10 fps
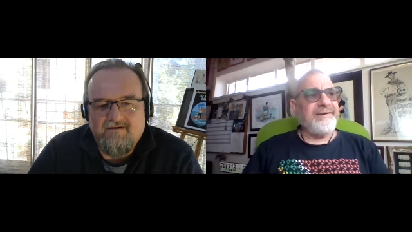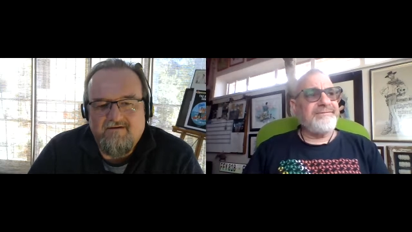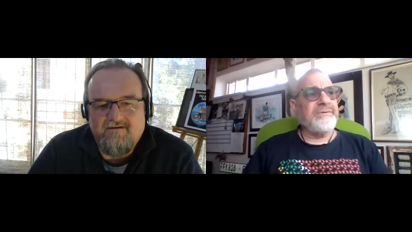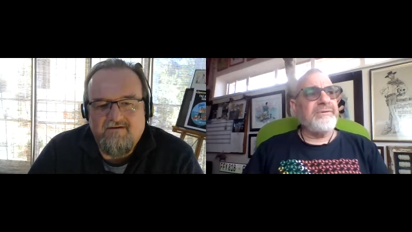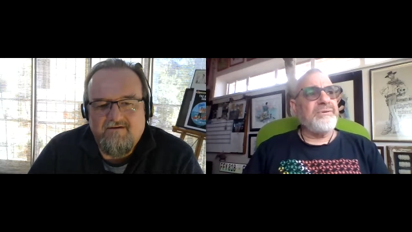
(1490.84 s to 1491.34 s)

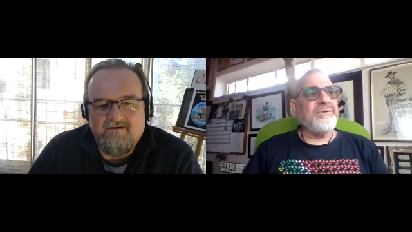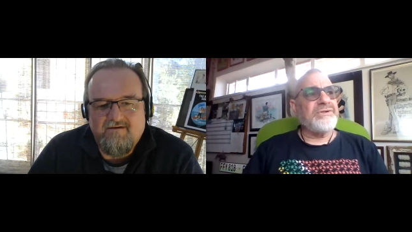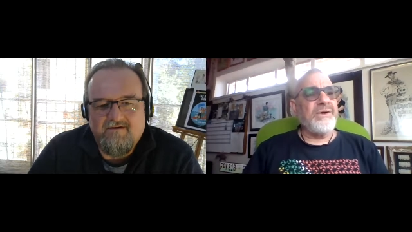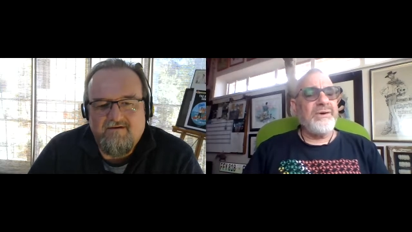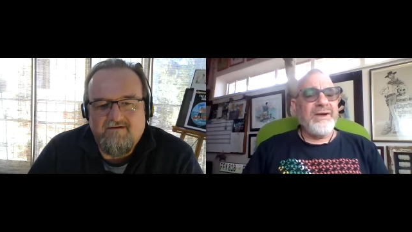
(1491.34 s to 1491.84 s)
Speaker 1: left with you.
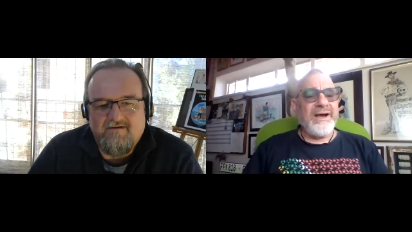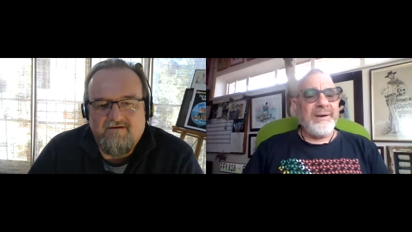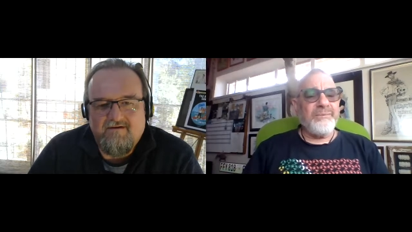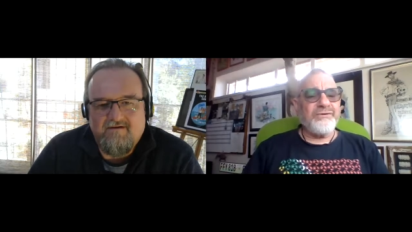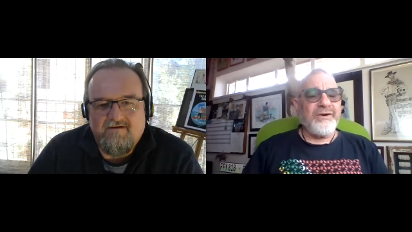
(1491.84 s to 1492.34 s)
So I'm
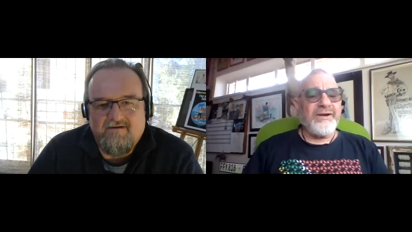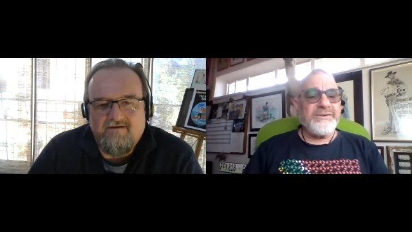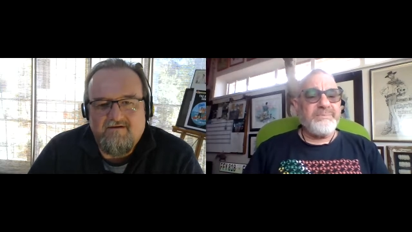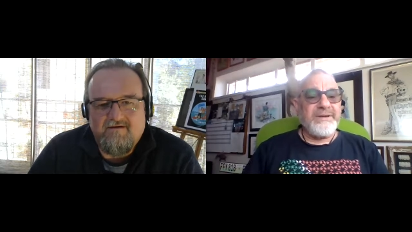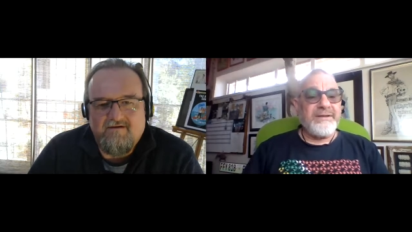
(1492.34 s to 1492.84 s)
not trying to
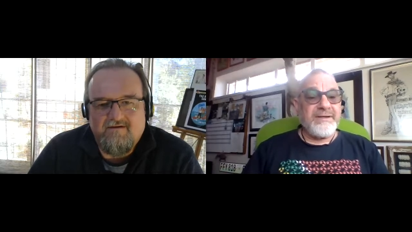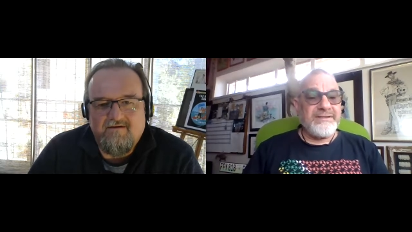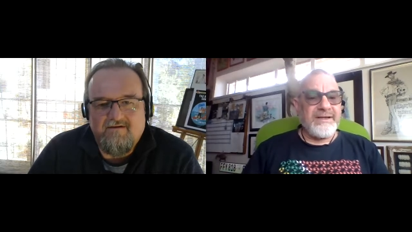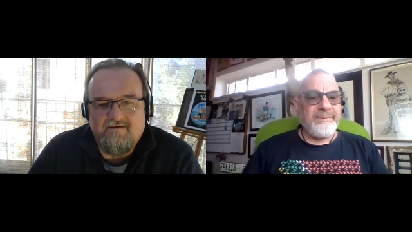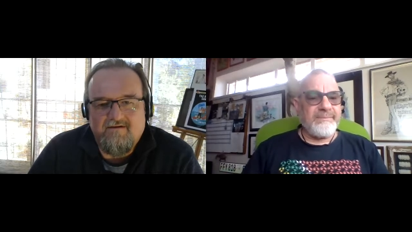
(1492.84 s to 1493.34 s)
speed
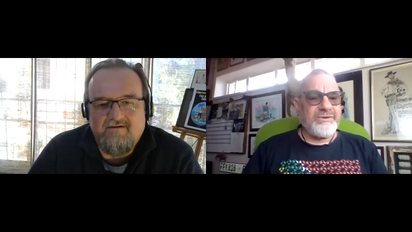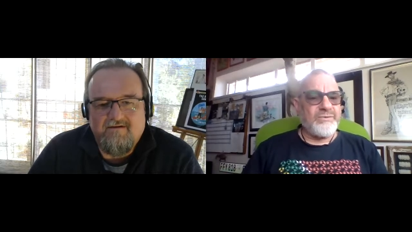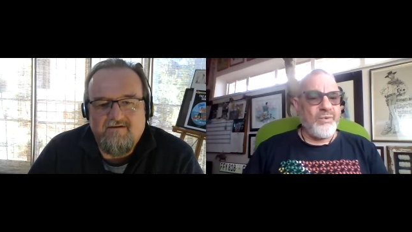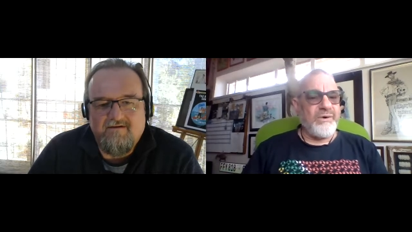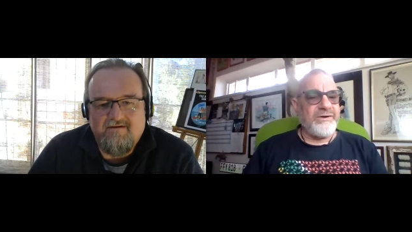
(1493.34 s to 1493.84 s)
things up. I'm just
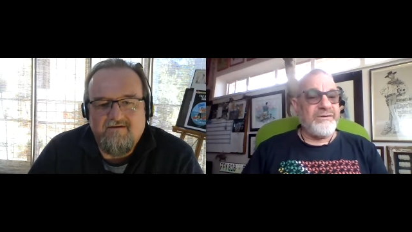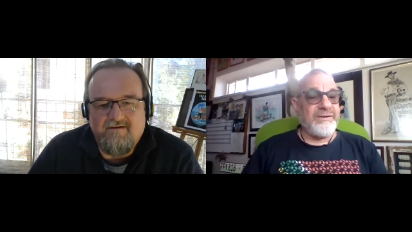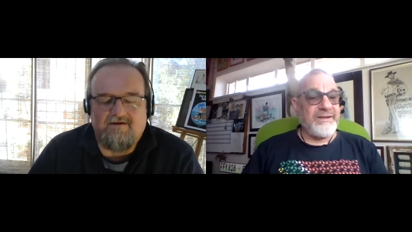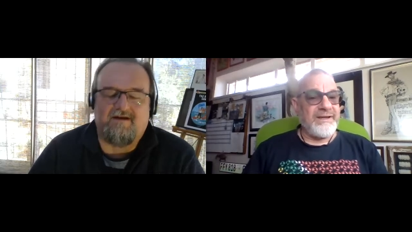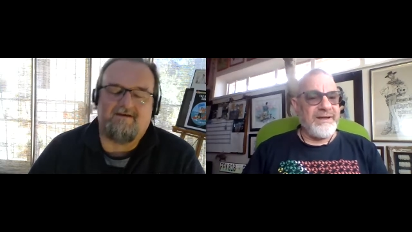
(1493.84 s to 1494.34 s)
warning you okay.
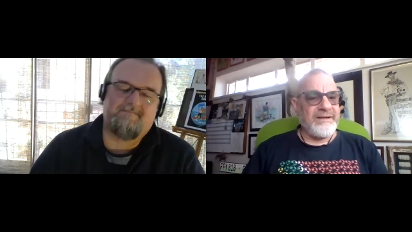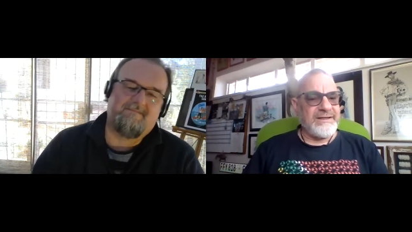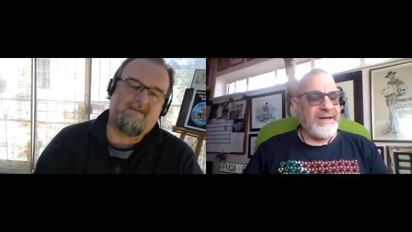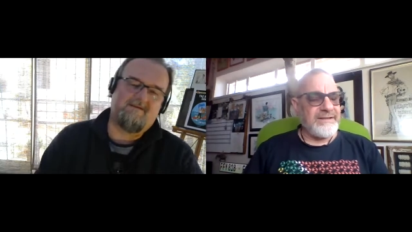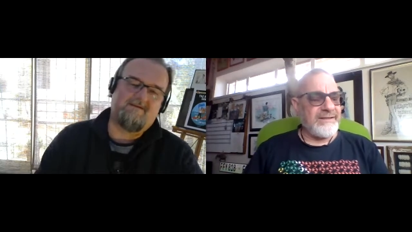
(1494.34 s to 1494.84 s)
that they're going to
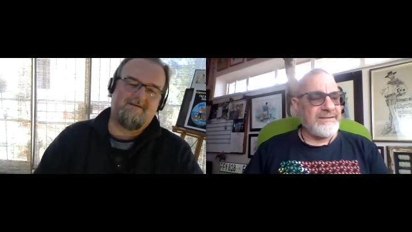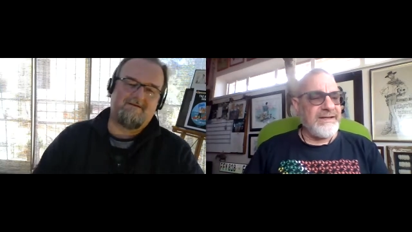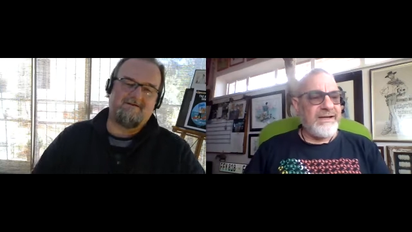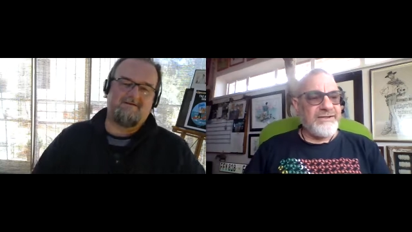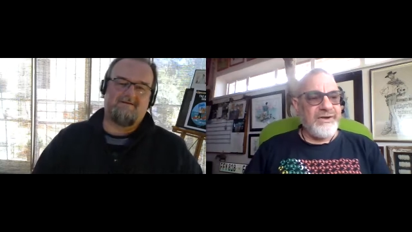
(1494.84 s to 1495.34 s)
cut us.
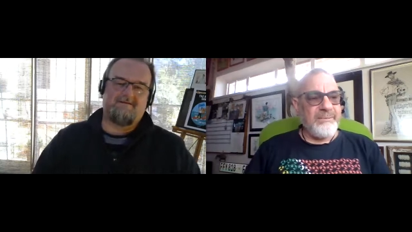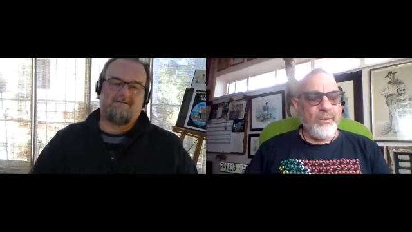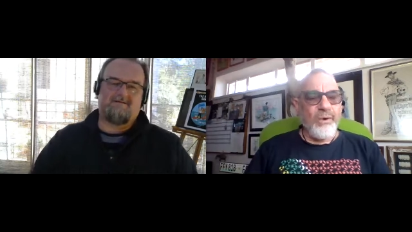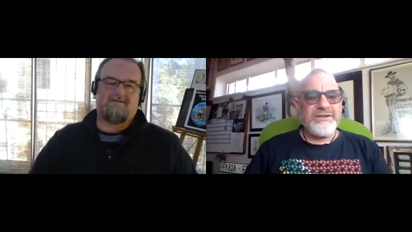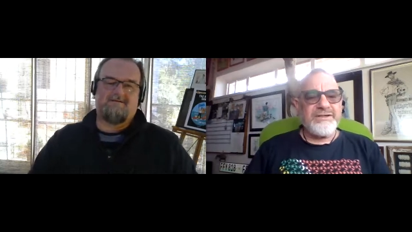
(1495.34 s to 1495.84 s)
So I'm
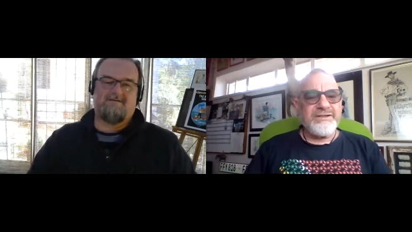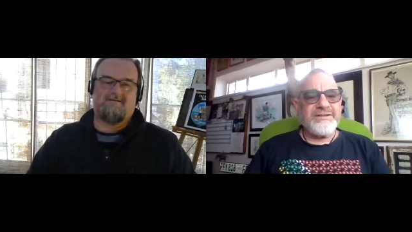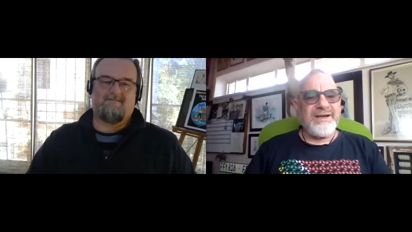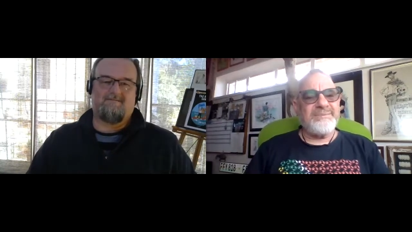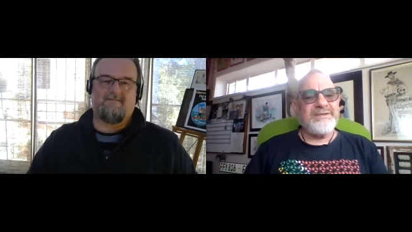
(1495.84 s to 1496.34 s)
watching the
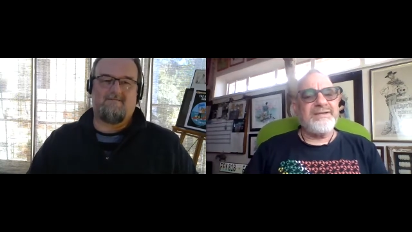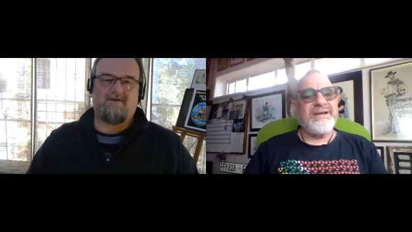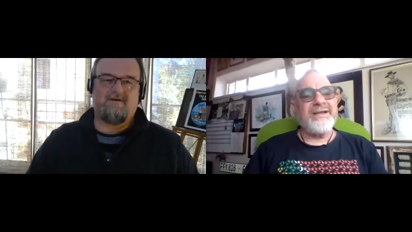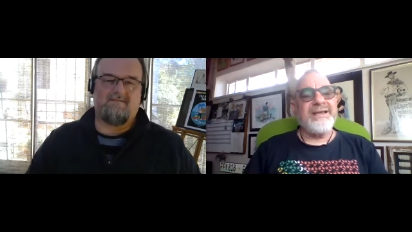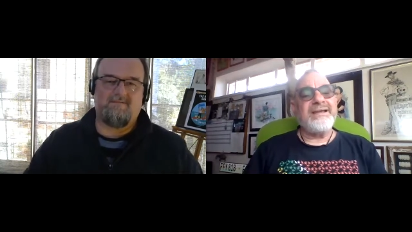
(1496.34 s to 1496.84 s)
time so that
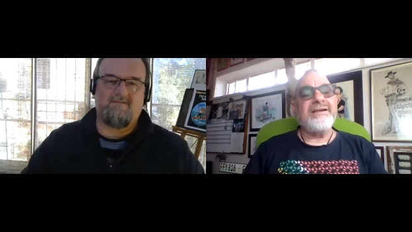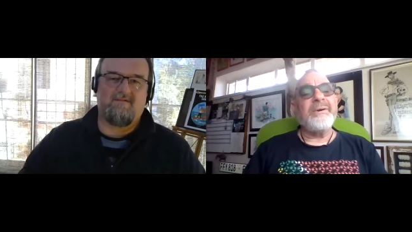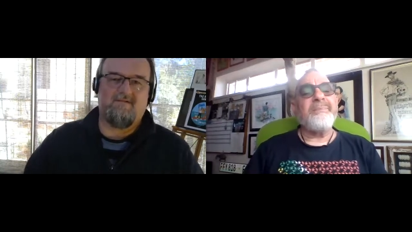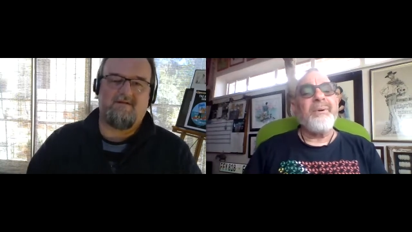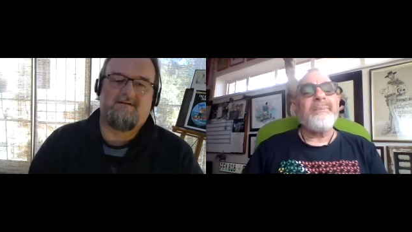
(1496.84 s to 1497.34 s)
I can get in a
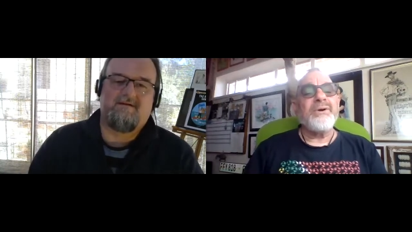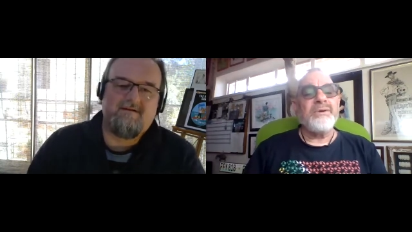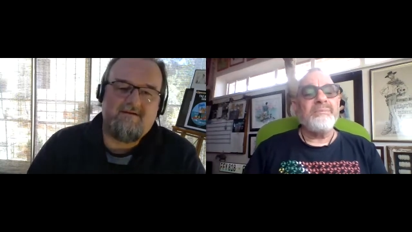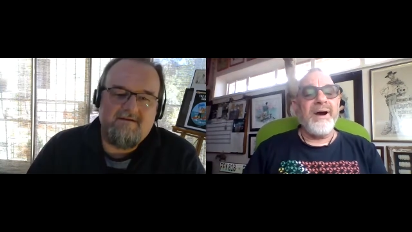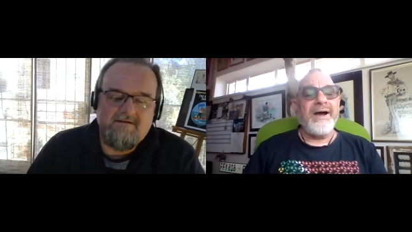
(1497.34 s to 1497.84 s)
proper
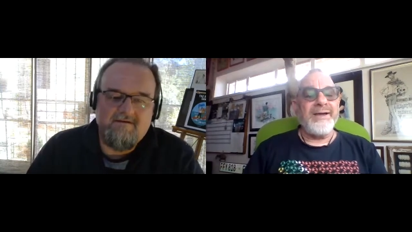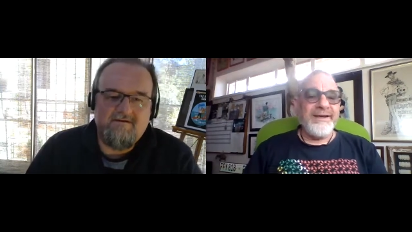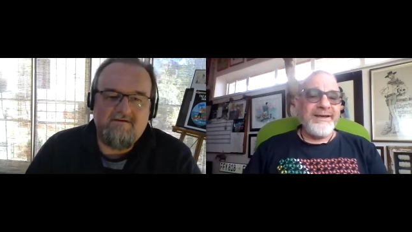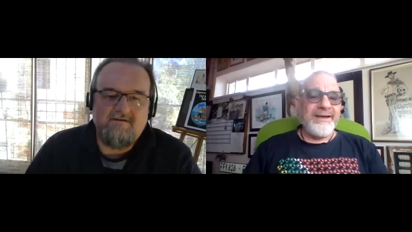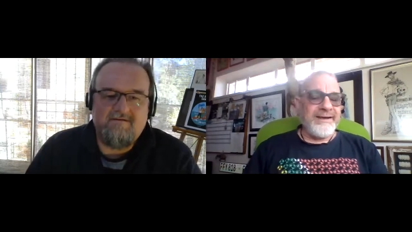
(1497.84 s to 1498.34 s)
goodbye
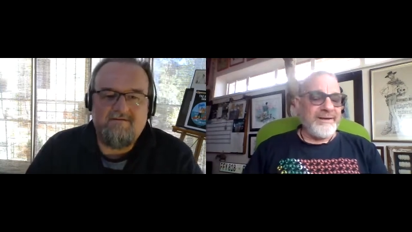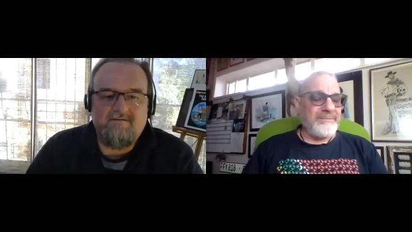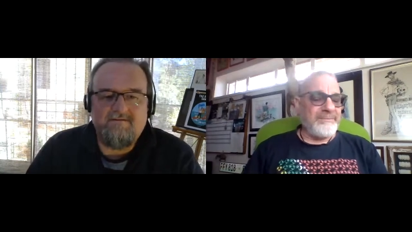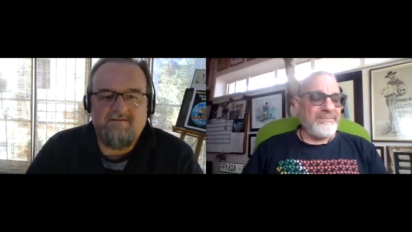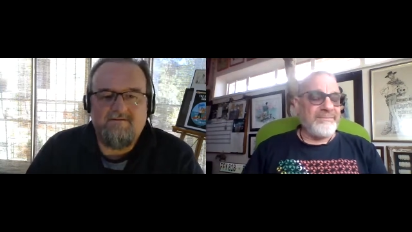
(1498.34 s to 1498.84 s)

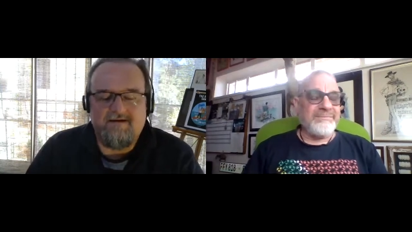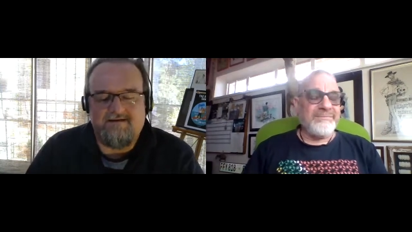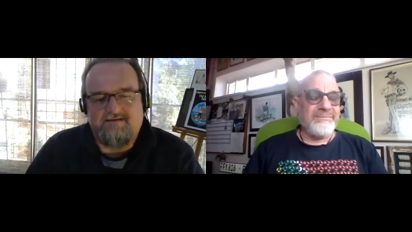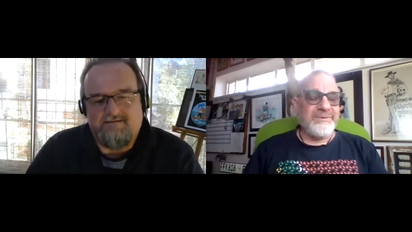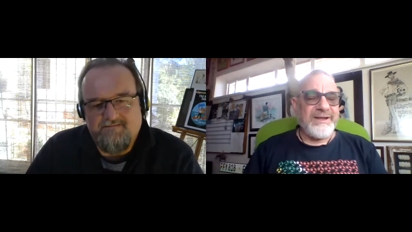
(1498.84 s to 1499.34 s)
um, yes.
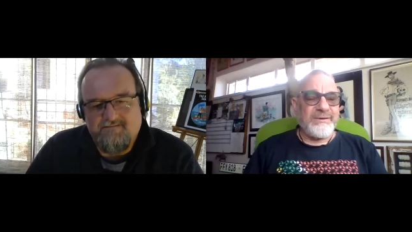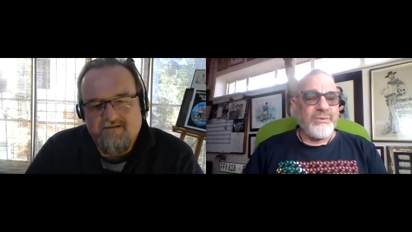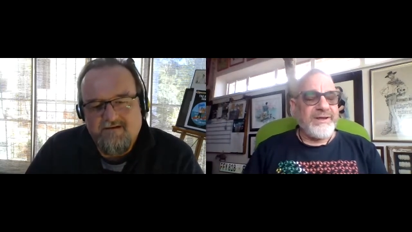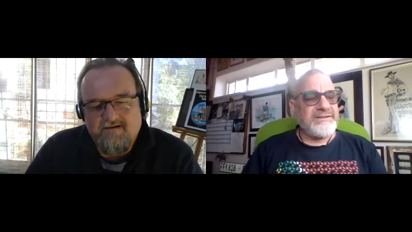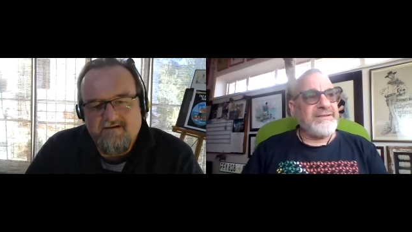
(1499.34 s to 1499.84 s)
without
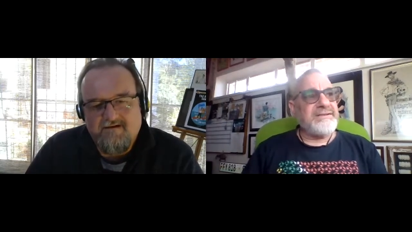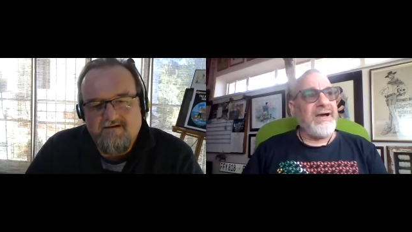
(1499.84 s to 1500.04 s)
wasting